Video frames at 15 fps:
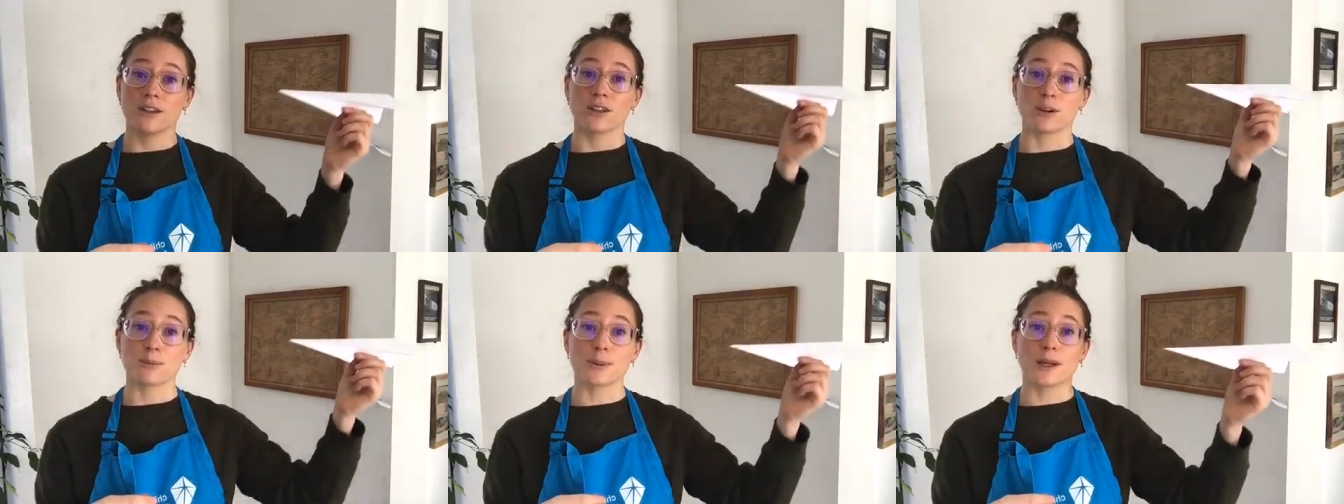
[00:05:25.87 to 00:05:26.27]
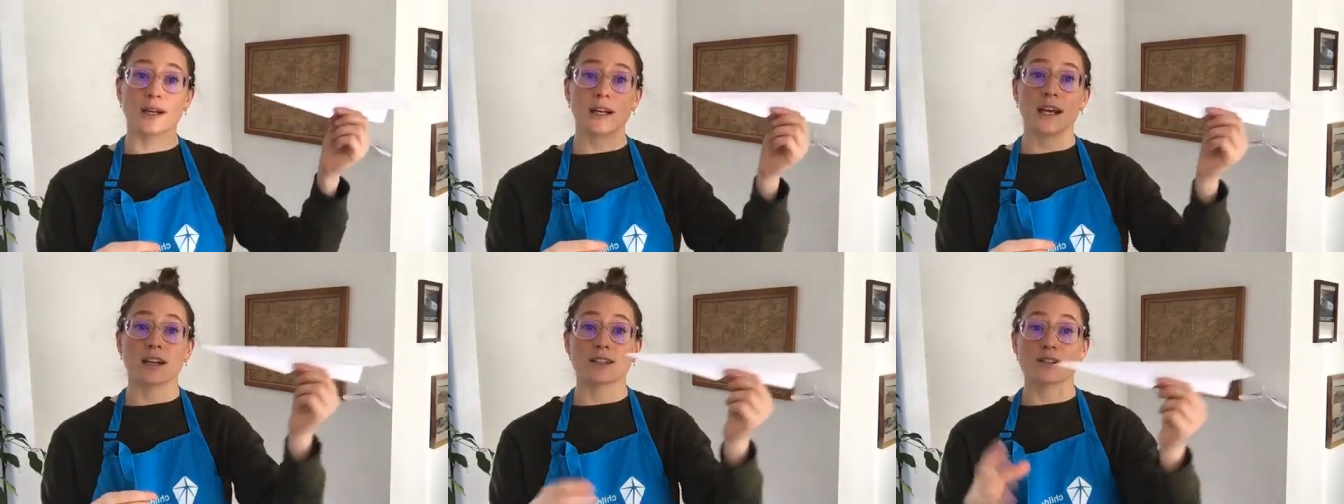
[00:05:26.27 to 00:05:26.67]
their
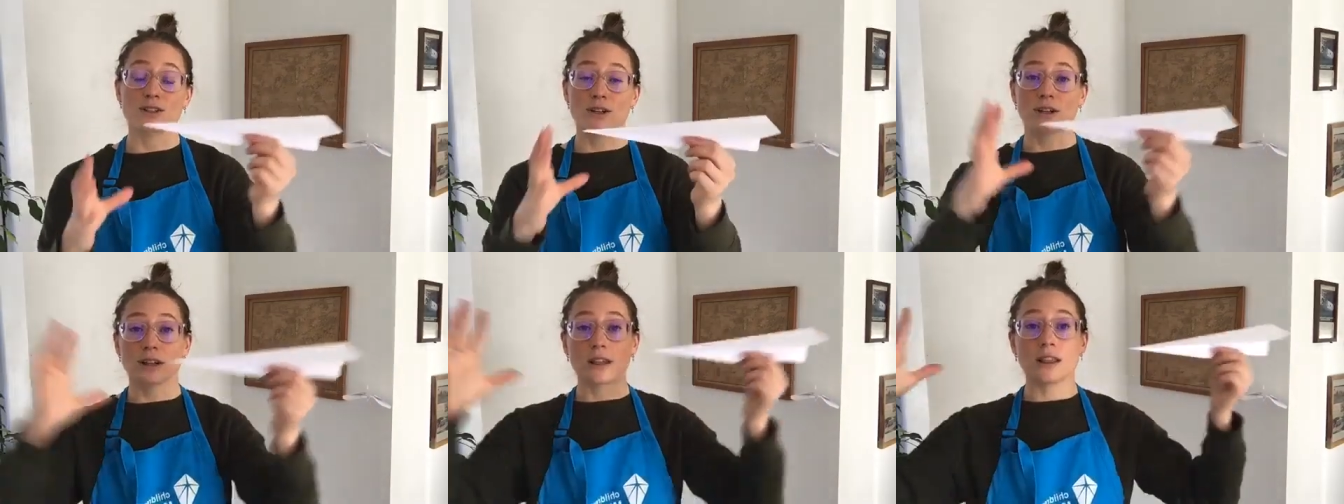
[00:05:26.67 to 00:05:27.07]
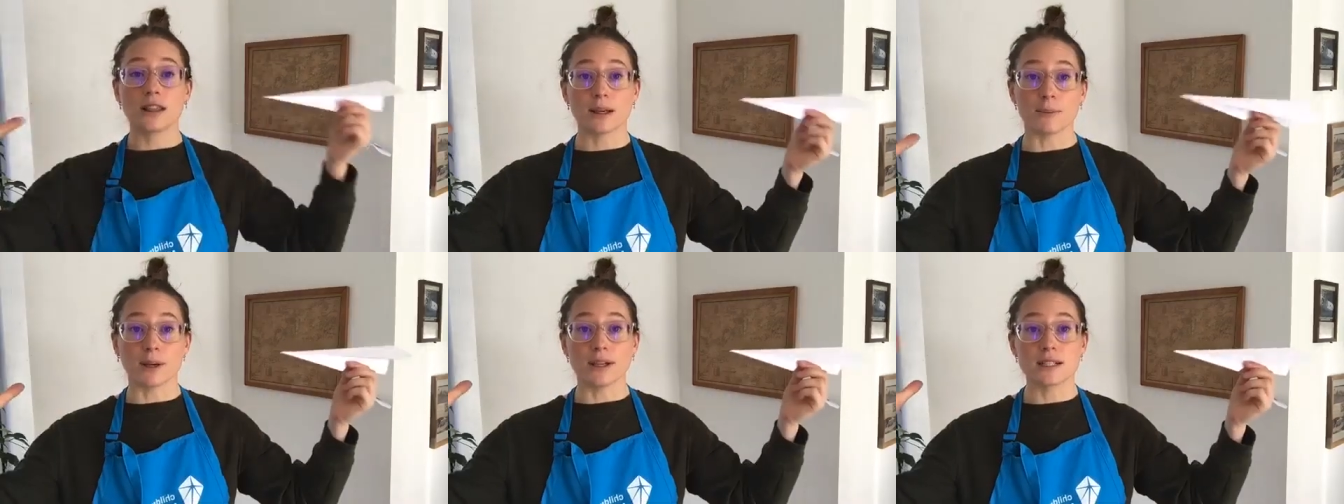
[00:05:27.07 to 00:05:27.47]
plane had a certain
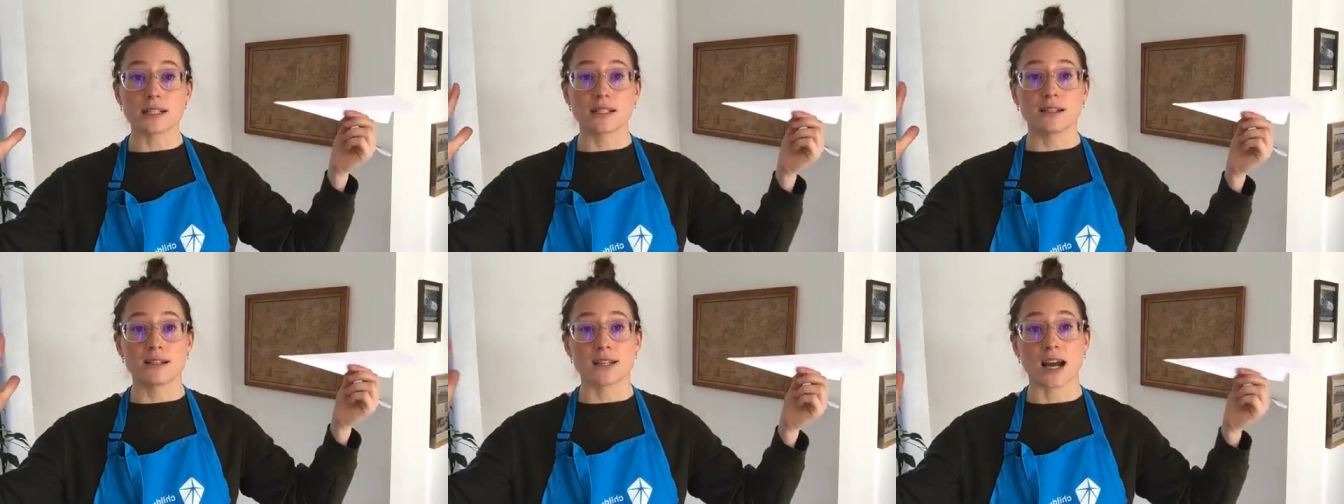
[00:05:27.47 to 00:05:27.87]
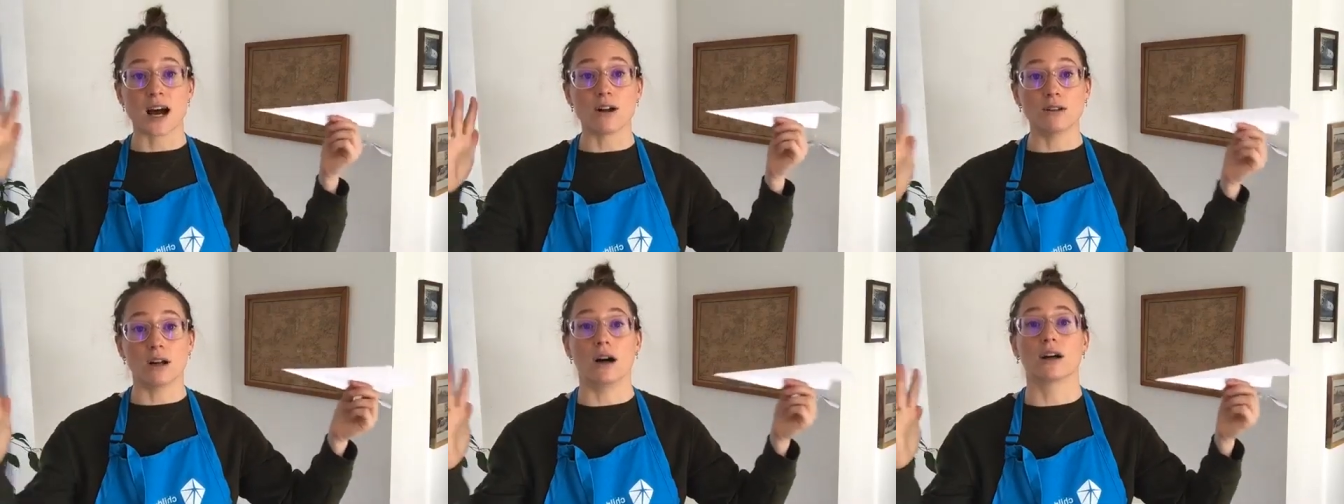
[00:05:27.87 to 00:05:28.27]
limit to
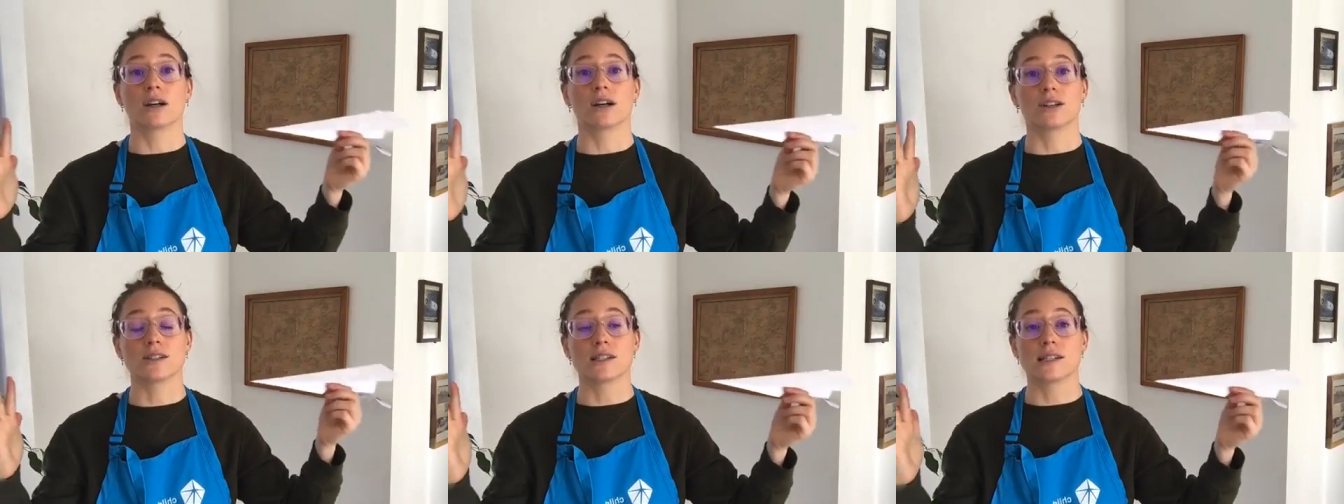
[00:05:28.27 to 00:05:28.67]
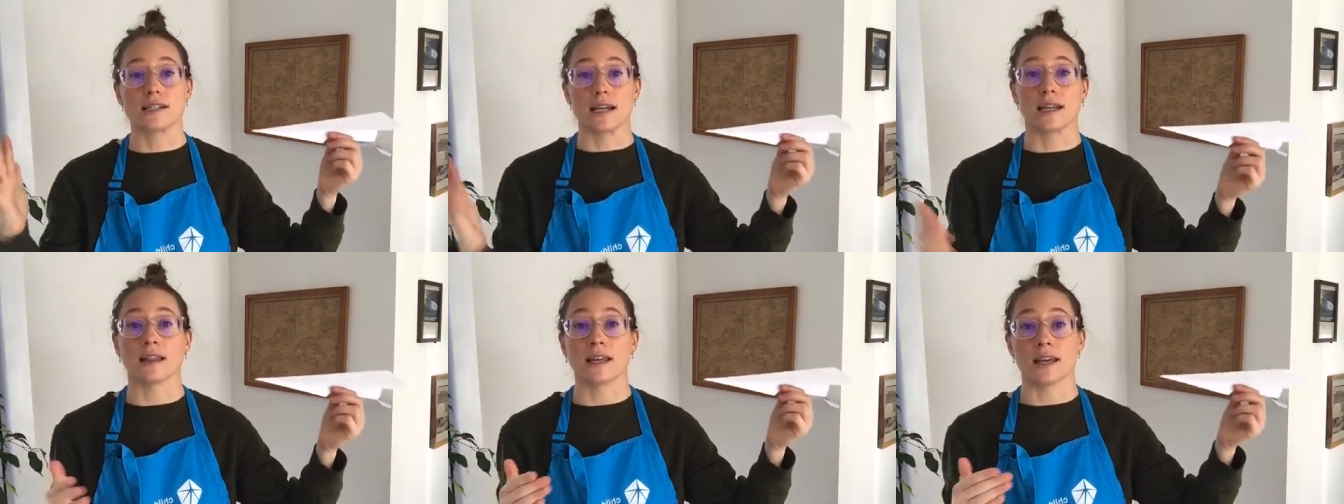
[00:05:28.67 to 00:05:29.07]
how long it could
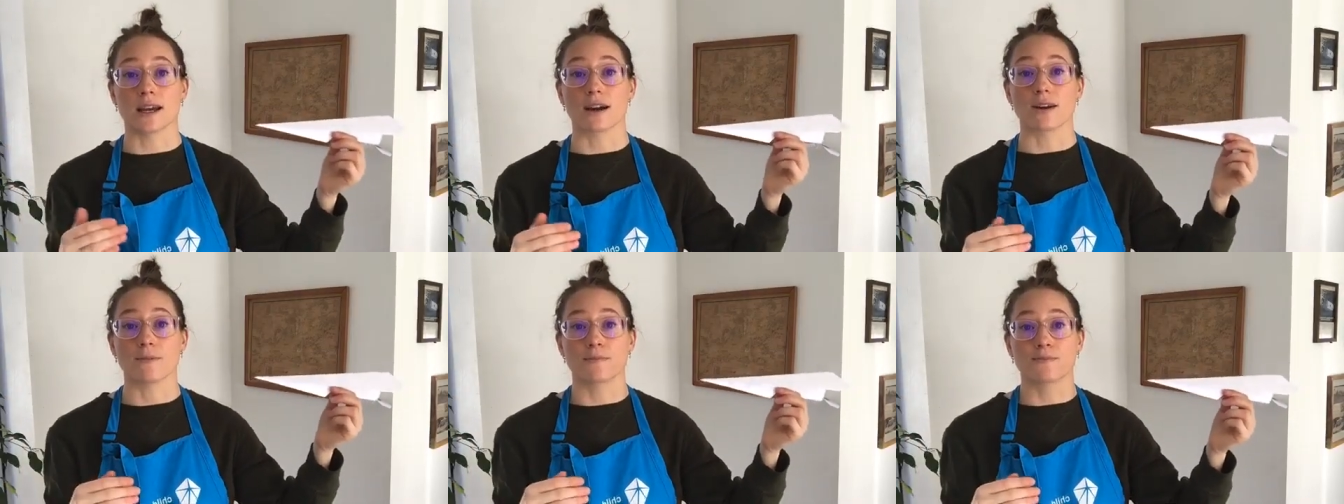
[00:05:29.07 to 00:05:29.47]
stay in the air.